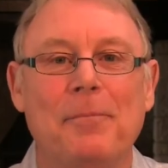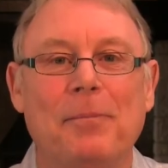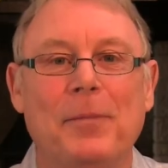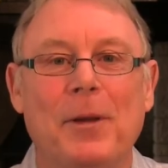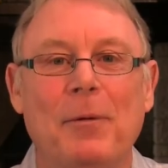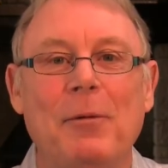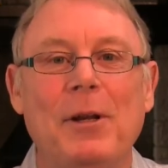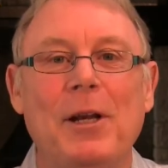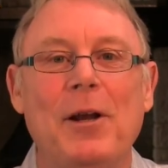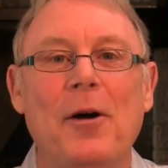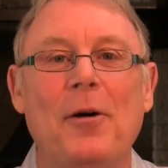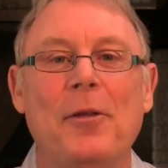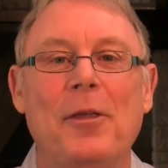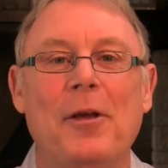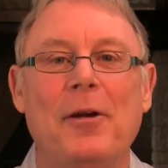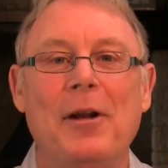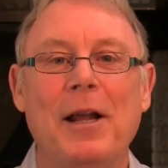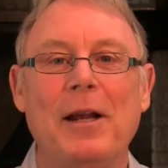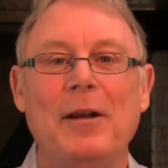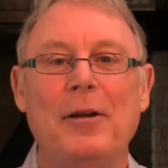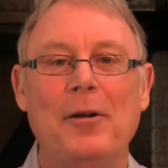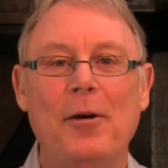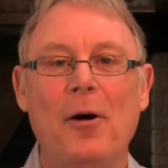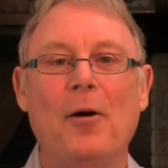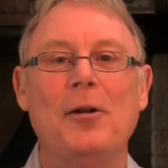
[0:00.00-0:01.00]
We know that
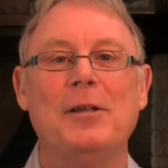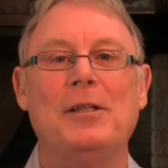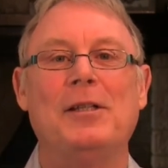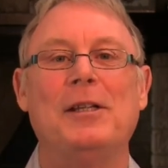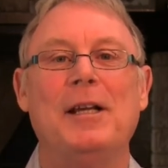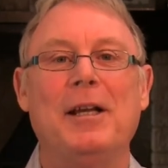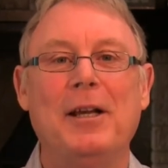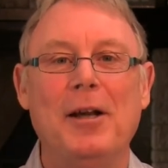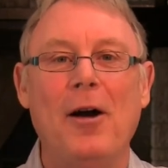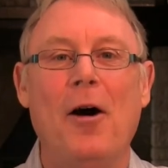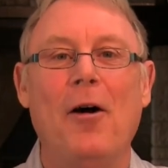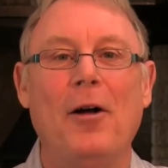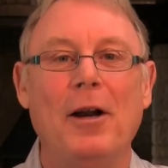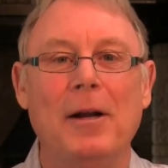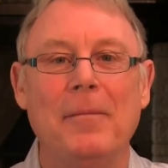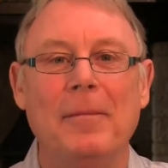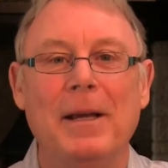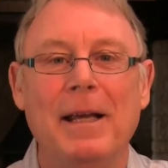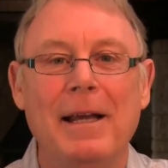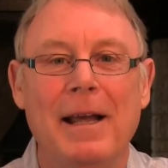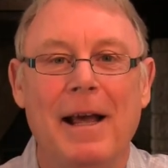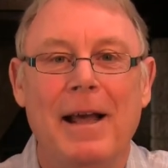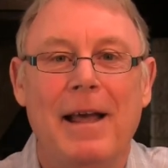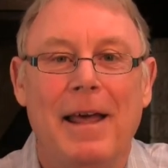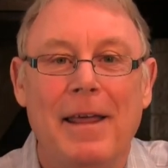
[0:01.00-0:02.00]
in God's
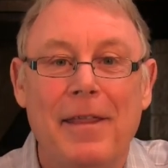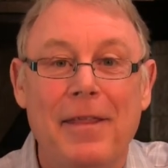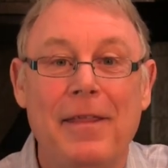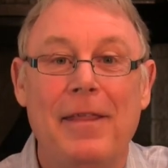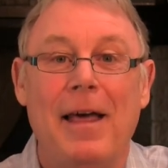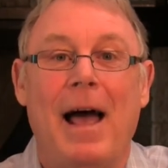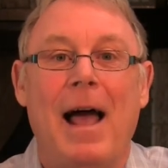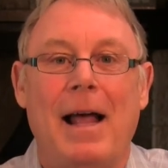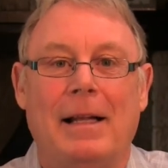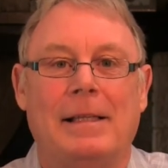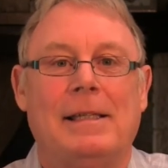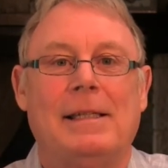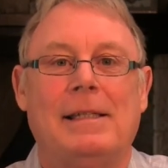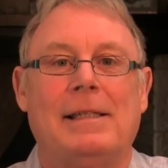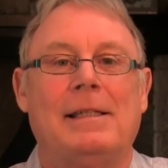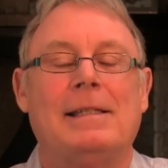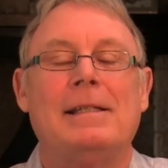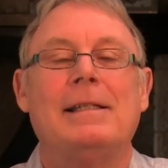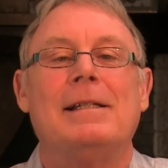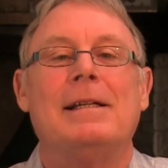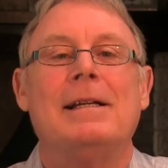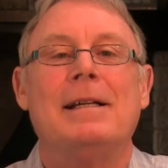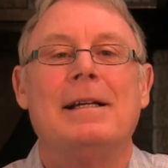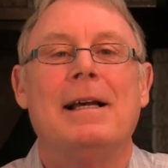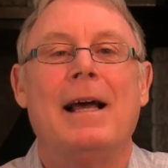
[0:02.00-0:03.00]
economy,
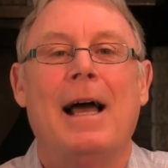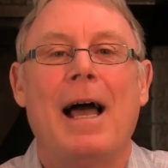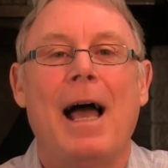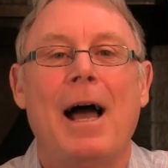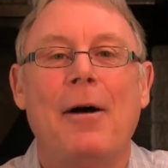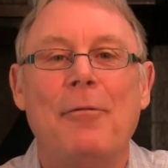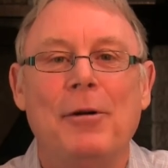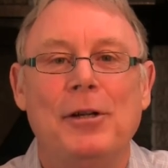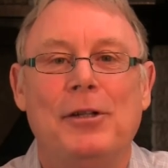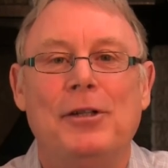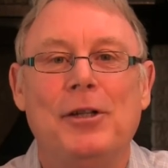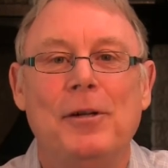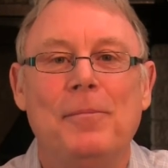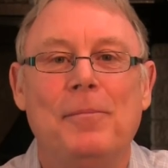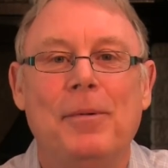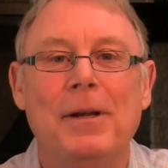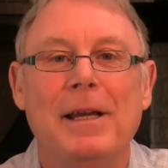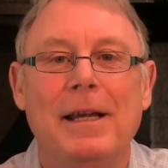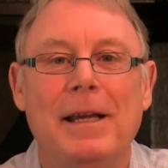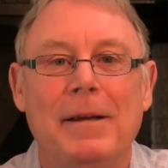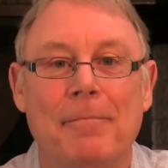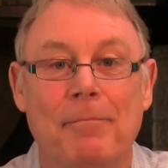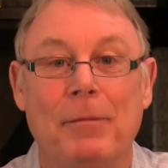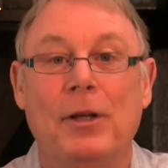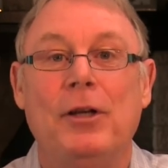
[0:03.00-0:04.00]
that's how it should
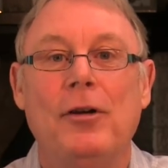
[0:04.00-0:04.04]
be.